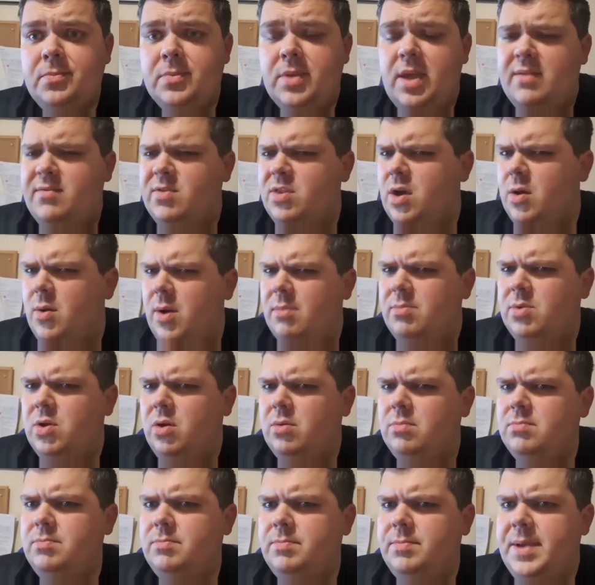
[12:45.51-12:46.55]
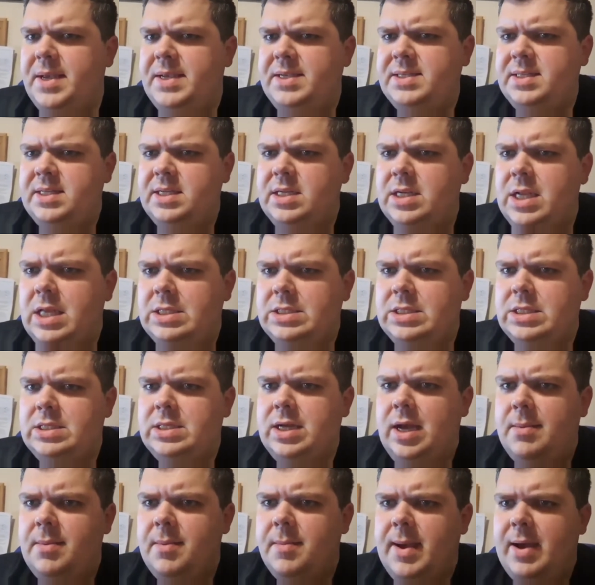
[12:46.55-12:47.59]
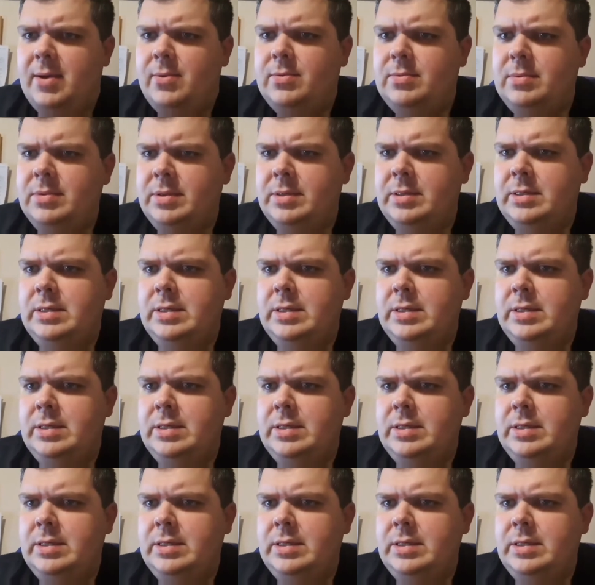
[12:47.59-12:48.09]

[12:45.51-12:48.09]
Even though I'm not based in London, I'm about